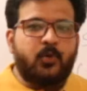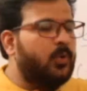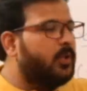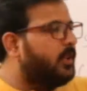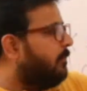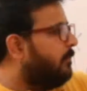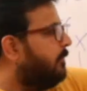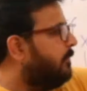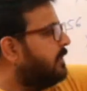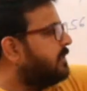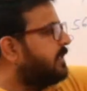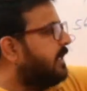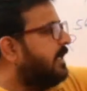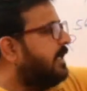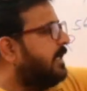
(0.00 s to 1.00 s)

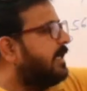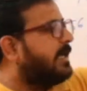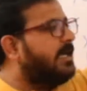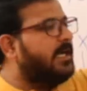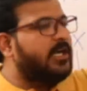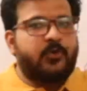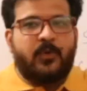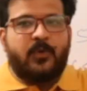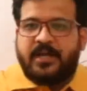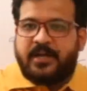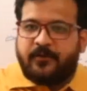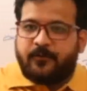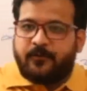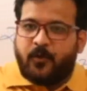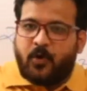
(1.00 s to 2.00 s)
numbers ending in
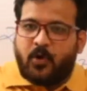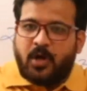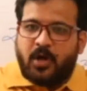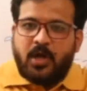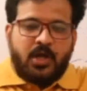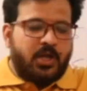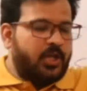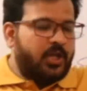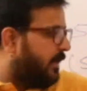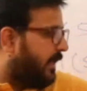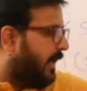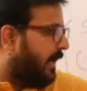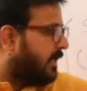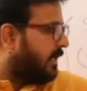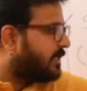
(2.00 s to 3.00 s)
24, you will
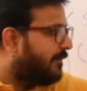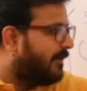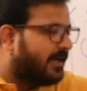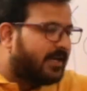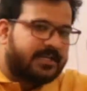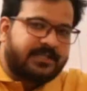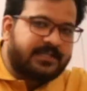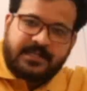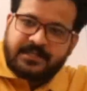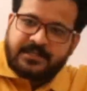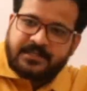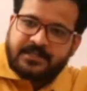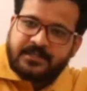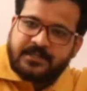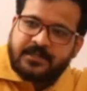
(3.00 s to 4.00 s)
get
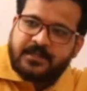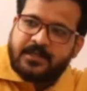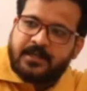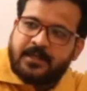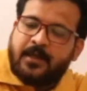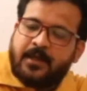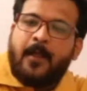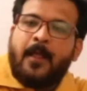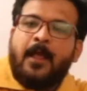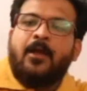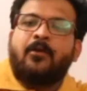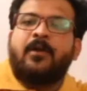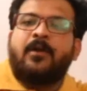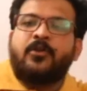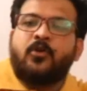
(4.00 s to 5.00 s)
76.
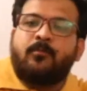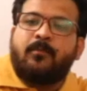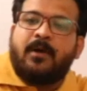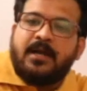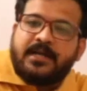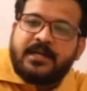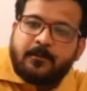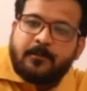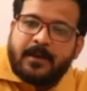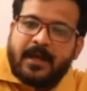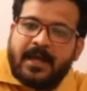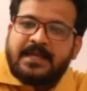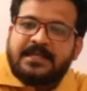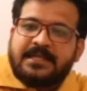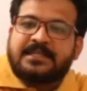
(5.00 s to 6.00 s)
When you
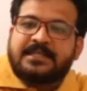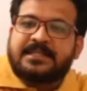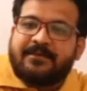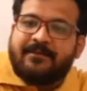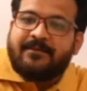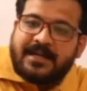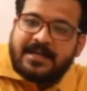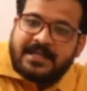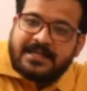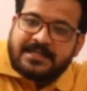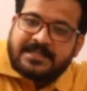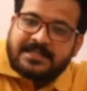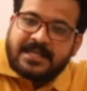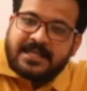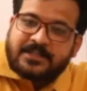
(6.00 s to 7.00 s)
multiply
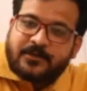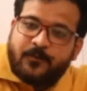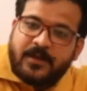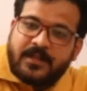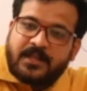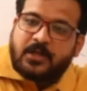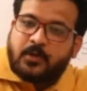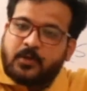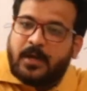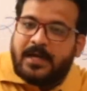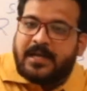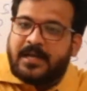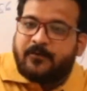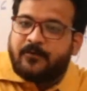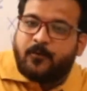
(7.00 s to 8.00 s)
76 with
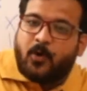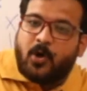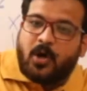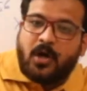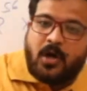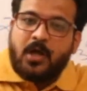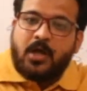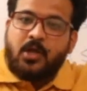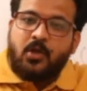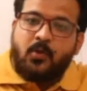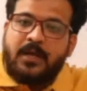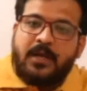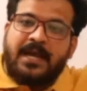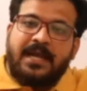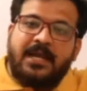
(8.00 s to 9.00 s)
24, you
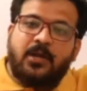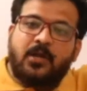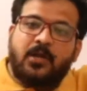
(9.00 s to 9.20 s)
will get